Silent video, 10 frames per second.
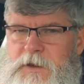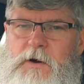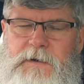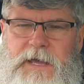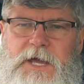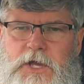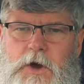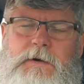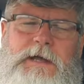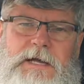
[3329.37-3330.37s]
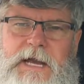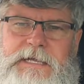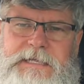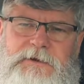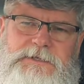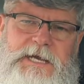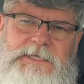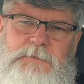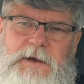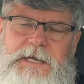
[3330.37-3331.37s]
going and going, kind of like the
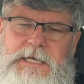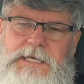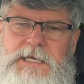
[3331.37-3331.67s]
Energizer Bunny,